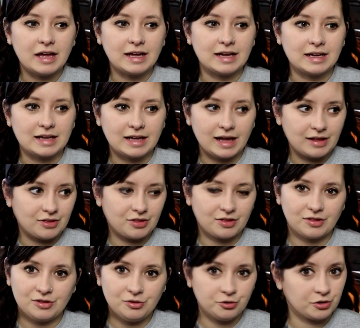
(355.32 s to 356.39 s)
in
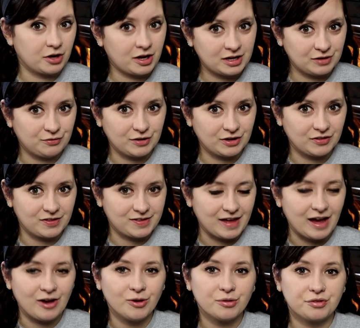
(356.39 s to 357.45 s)
case you're not gonna figure this
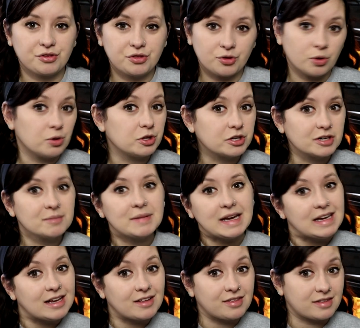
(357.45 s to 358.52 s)
out, solar
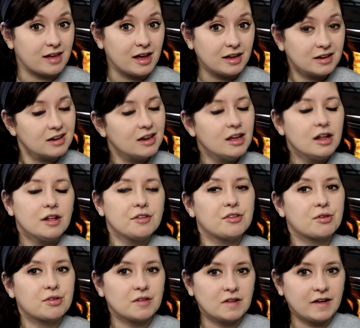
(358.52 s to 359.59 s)
meaning sun.
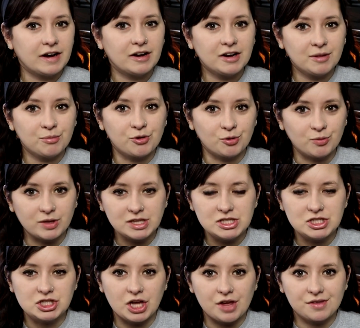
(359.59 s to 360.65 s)
So solariums are
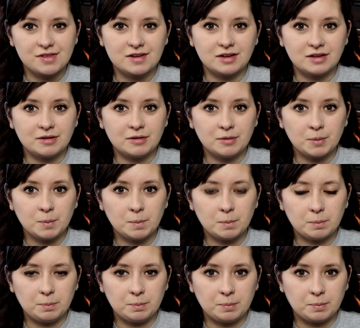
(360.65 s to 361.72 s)
really just
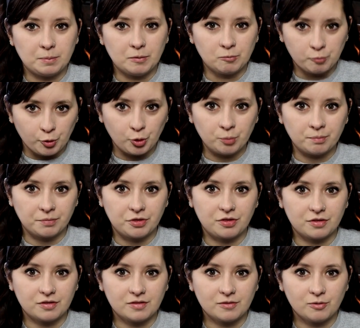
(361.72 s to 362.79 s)
rooms